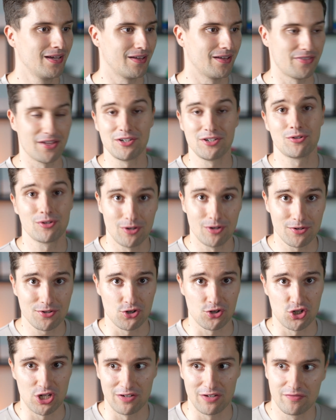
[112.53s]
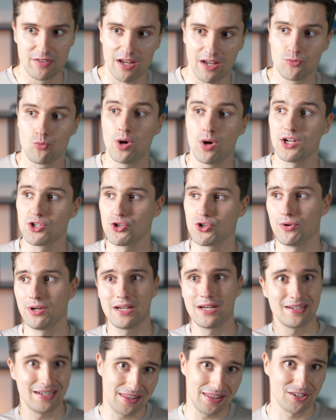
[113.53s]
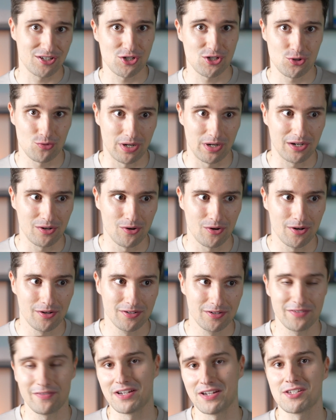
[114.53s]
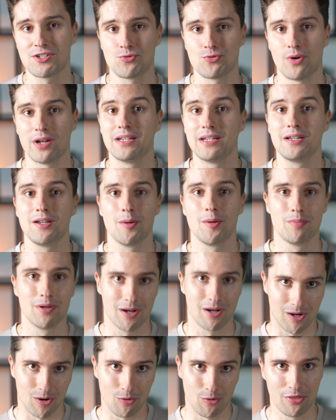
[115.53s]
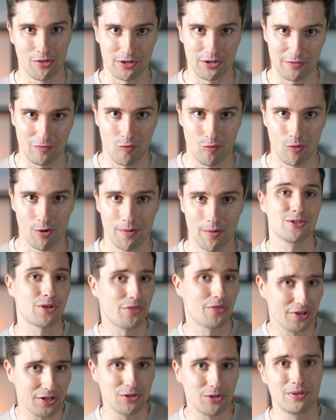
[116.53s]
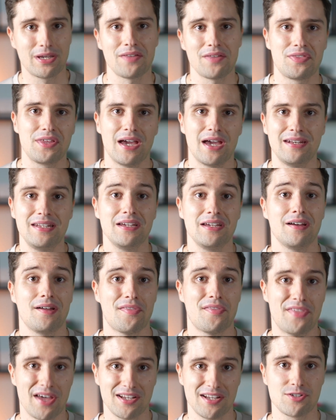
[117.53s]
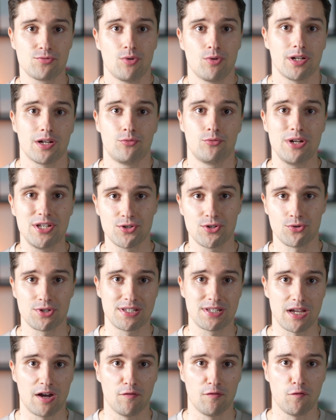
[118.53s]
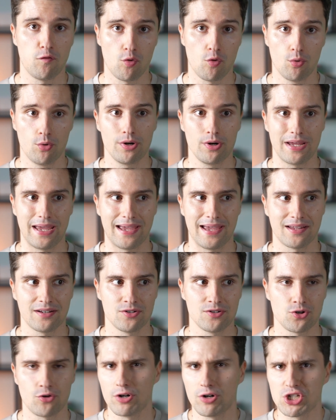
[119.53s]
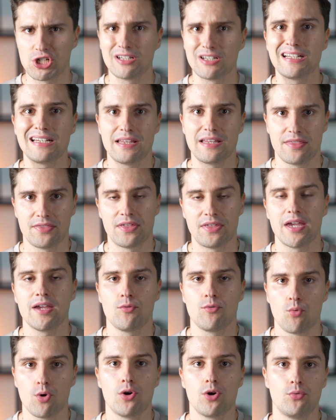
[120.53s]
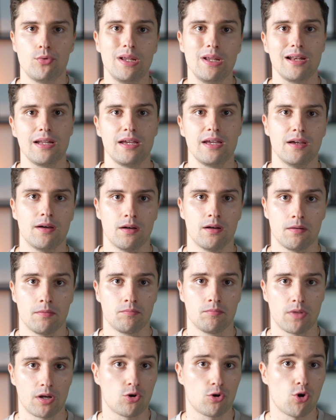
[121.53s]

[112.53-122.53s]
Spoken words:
then you can also achieve that while showing another string on devices running below 34. So I think you get the idea. That is what resources are for. And originally, they were really a